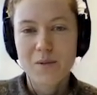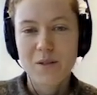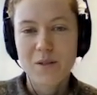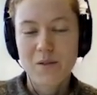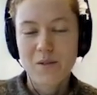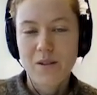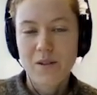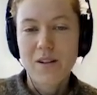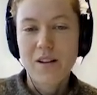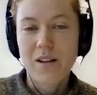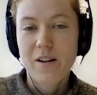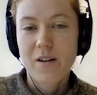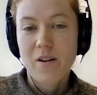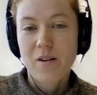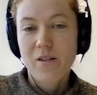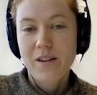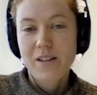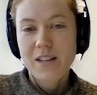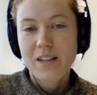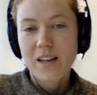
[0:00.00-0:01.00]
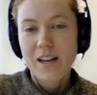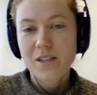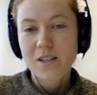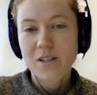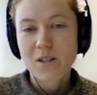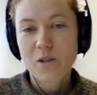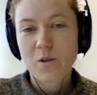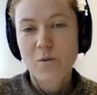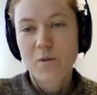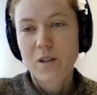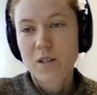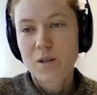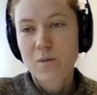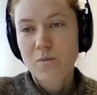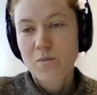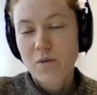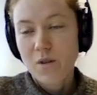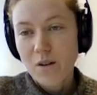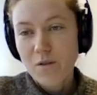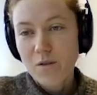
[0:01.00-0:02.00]
So an orientation towards
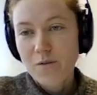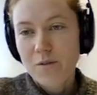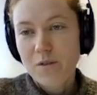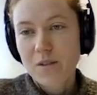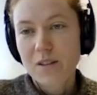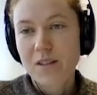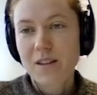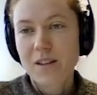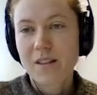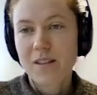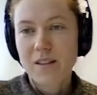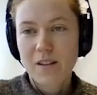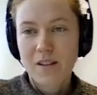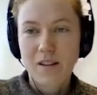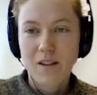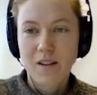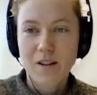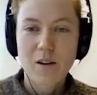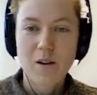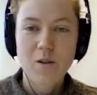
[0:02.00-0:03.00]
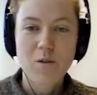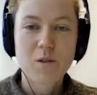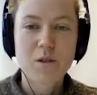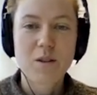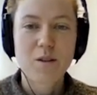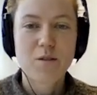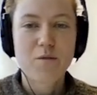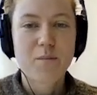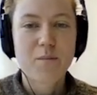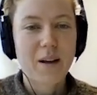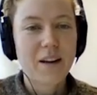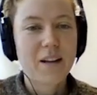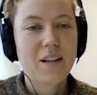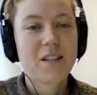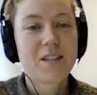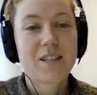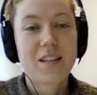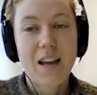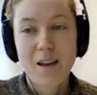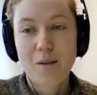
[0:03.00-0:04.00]
profit and the inclusion of money
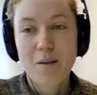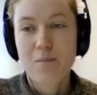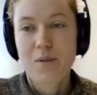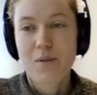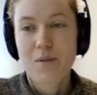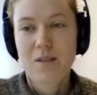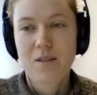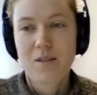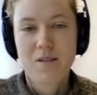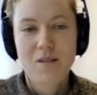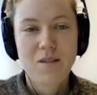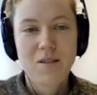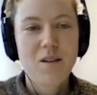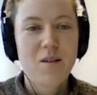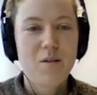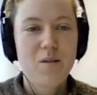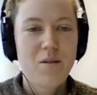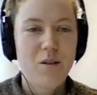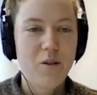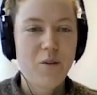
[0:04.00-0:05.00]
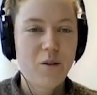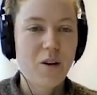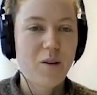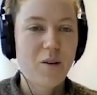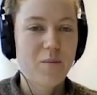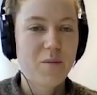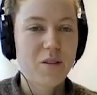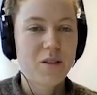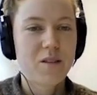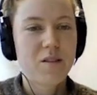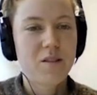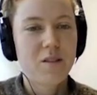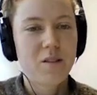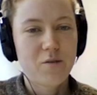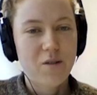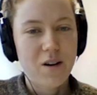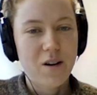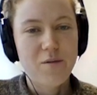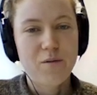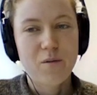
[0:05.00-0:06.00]
shapes newcomers'
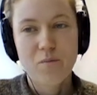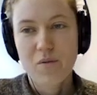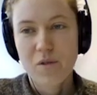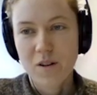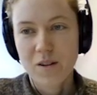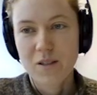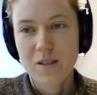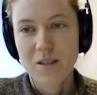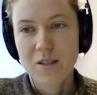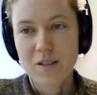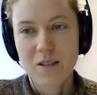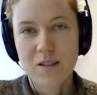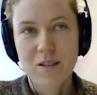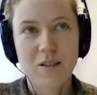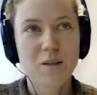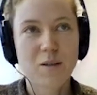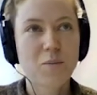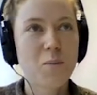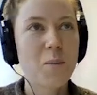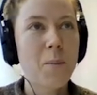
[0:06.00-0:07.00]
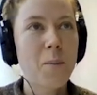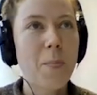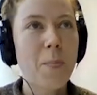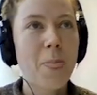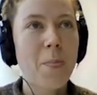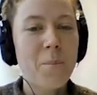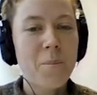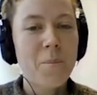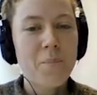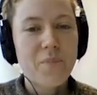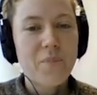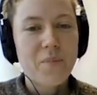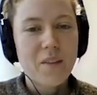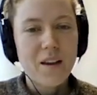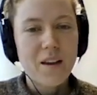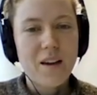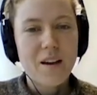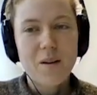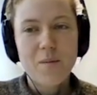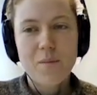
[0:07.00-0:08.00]
arrival processes.
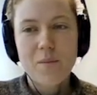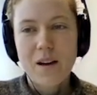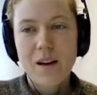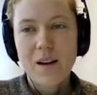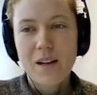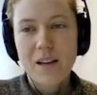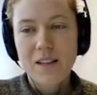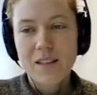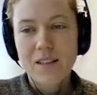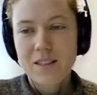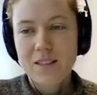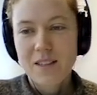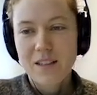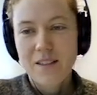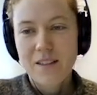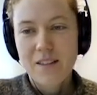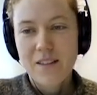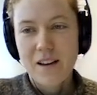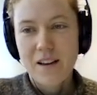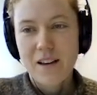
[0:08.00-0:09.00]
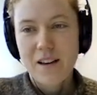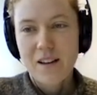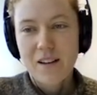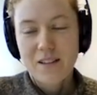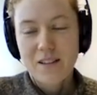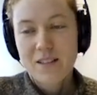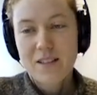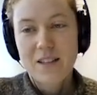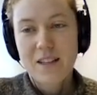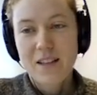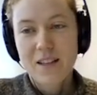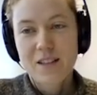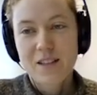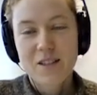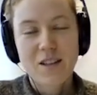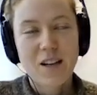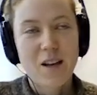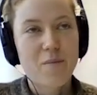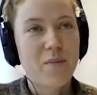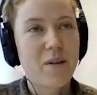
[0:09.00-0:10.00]
I see it
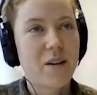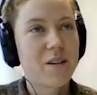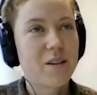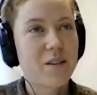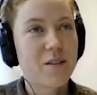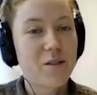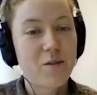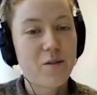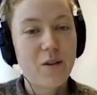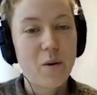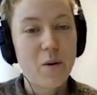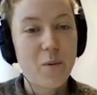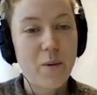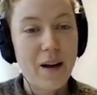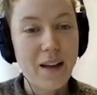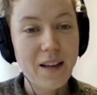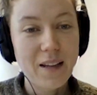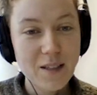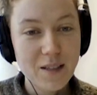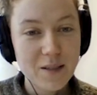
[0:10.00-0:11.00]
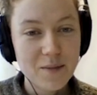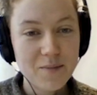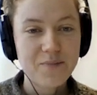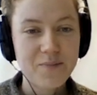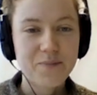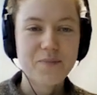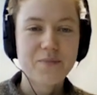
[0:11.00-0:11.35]
shaping in three ways.